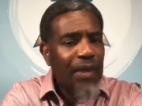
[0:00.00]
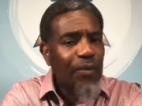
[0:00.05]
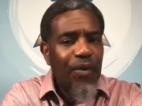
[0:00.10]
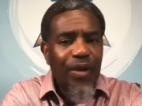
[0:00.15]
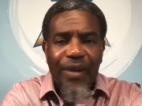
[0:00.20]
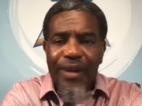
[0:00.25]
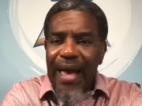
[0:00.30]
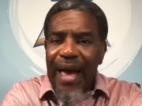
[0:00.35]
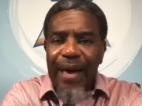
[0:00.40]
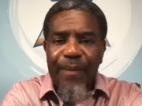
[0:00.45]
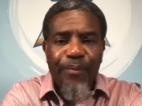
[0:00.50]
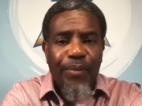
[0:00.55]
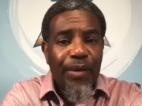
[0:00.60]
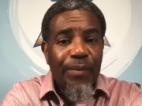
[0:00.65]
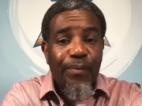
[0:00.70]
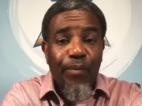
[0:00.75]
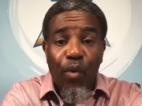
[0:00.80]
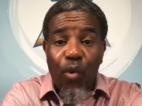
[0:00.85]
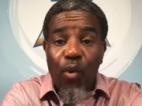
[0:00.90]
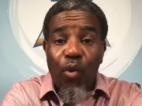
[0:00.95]
He will not
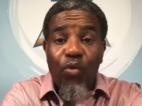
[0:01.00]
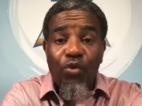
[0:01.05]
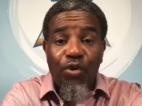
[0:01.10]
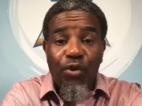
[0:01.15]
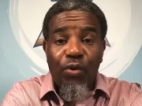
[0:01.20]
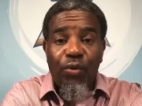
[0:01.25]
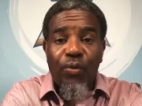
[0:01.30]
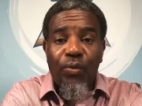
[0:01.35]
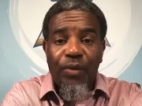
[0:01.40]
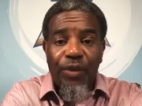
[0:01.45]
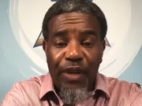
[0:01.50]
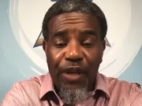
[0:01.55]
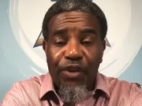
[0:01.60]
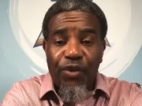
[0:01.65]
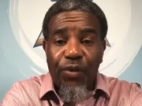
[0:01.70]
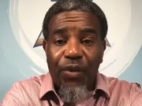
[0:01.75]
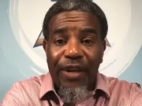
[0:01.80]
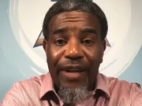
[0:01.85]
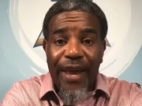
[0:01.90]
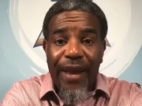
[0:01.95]
put more on you
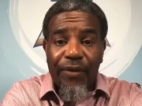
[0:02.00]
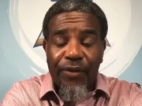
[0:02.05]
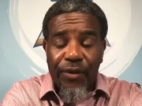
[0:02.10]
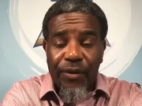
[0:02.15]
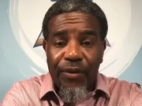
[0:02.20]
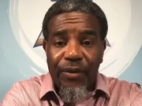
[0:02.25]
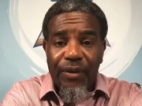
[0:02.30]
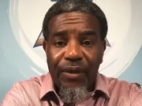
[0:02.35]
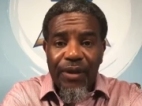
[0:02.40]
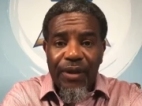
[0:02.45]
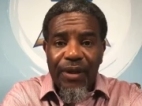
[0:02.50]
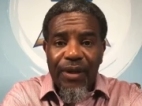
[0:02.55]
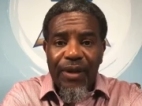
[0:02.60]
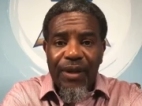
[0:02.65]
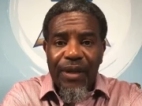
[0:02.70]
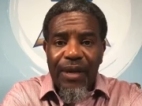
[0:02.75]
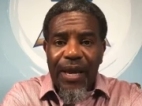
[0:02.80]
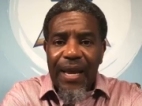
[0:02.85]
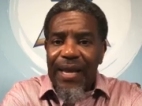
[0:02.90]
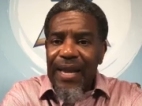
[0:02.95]
than you can handle.
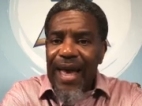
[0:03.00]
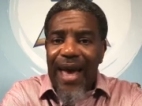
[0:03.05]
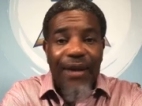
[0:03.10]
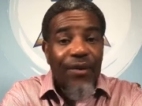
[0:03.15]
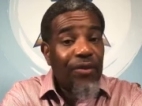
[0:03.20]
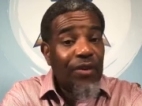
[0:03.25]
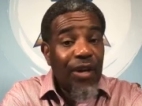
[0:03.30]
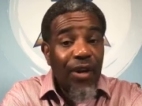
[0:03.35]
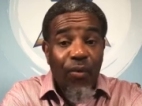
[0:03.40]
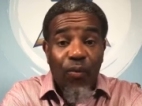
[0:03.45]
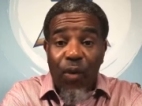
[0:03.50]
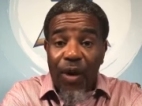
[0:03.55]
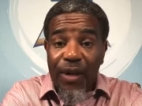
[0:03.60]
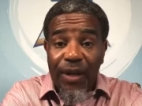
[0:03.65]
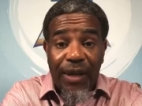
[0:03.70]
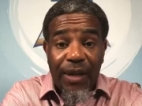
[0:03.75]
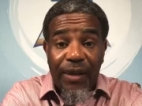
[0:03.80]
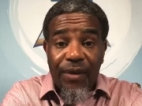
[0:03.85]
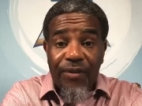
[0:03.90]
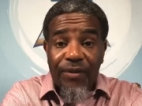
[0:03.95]
Now, I don't care
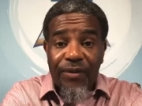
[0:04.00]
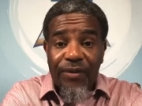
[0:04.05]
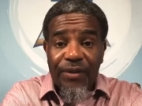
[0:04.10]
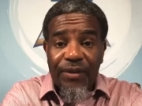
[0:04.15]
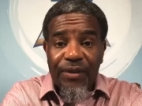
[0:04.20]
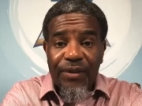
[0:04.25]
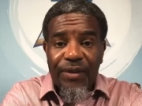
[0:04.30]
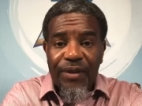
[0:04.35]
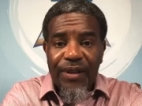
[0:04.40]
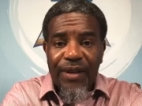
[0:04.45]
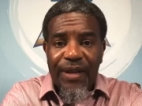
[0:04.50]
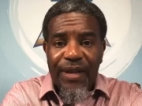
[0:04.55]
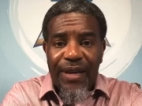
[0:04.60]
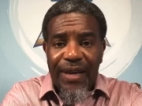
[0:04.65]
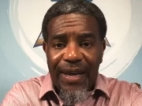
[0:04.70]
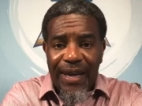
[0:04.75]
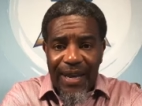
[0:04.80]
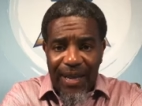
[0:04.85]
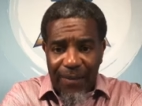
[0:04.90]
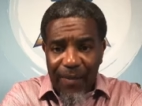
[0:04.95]
what it is.
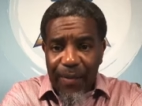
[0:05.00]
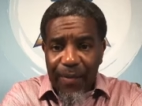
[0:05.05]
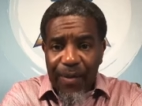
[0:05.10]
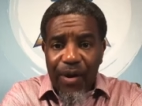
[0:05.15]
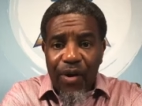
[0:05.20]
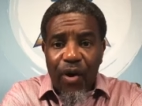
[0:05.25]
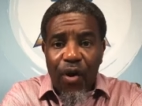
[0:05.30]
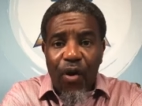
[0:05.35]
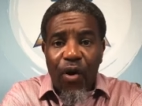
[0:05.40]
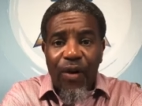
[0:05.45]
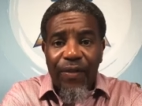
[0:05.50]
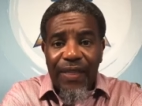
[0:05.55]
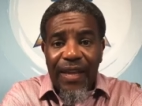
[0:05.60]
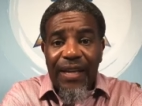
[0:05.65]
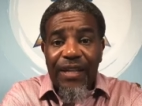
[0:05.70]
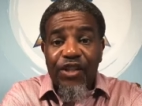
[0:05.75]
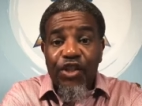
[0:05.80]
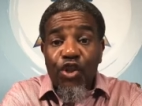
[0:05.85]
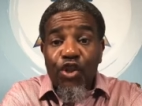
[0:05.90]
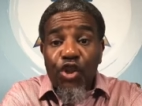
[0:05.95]
It may be a hard
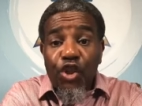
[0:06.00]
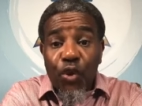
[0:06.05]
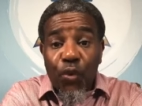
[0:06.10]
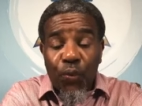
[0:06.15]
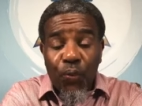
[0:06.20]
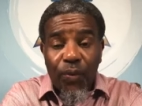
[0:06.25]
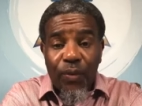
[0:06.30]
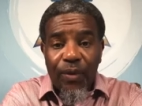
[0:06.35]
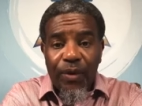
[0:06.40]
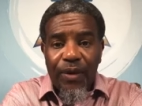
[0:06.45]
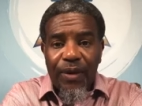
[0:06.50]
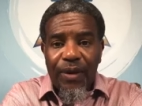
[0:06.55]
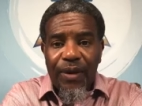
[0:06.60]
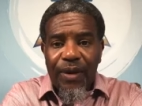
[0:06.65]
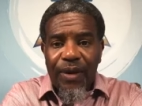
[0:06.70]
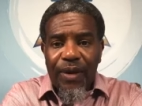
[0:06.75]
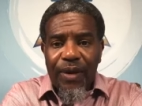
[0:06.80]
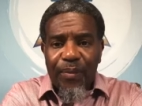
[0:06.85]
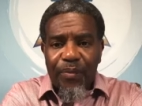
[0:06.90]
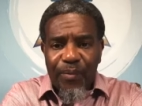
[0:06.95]
thing to do,
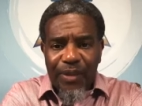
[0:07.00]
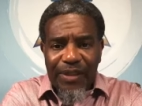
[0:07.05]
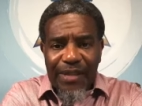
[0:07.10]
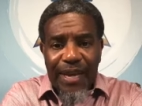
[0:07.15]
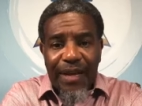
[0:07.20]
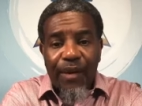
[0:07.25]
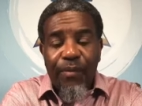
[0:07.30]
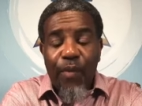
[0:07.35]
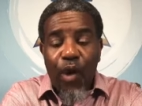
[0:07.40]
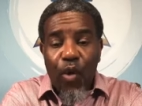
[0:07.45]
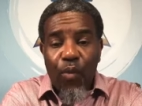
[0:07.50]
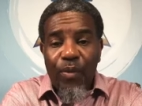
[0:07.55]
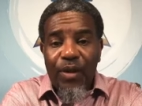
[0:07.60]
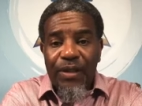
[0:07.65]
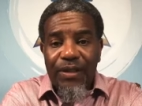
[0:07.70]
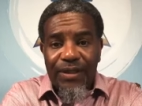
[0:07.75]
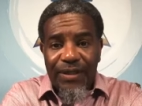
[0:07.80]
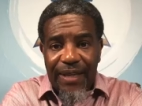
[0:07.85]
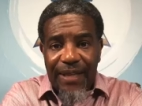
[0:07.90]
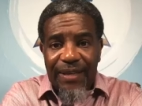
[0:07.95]
but take a
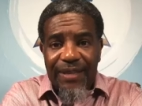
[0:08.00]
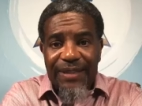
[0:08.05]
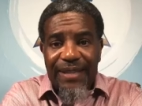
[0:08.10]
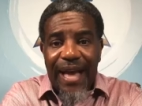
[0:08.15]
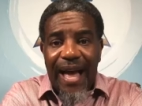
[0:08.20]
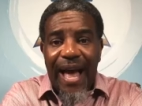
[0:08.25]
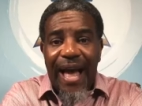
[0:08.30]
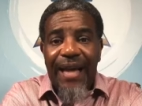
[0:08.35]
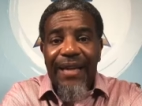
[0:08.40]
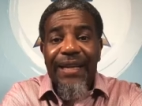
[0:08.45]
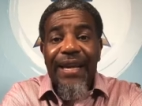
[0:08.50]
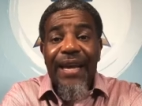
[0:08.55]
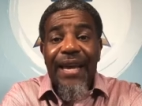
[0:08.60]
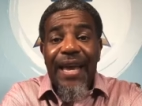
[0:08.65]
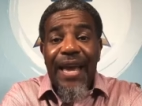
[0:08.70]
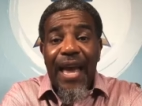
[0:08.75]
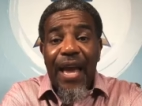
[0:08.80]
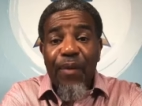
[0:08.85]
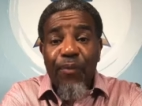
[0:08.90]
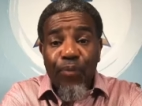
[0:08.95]
moment, set aside,
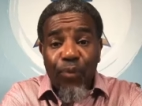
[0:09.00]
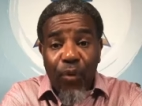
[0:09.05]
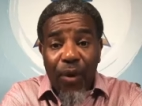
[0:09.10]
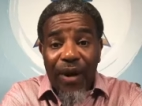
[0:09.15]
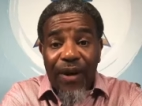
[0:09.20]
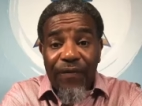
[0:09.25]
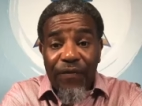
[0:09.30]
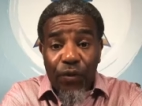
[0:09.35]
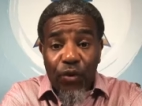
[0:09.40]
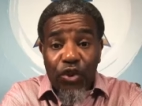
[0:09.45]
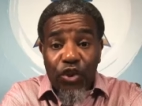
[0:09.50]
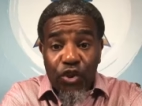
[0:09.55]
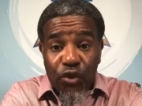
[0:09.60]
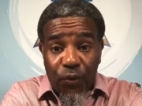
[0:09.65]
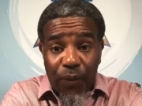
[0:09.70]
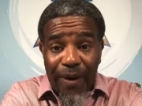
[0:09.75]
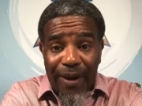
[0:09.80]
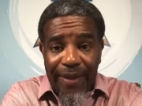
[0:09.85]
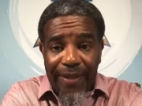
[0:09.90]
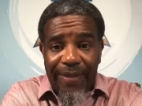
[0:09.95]
and pray for
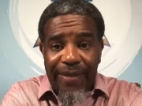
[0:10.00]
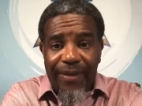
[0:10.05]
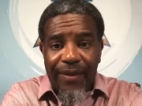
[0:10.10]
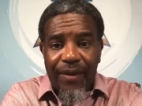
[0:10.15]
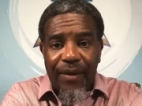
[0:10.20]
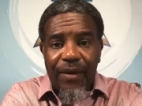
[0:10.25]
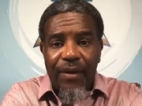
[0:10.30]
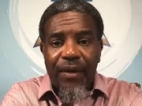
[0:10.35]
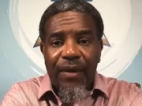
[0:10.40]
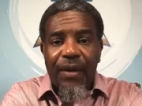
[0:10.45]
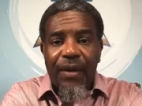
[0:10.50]
strength,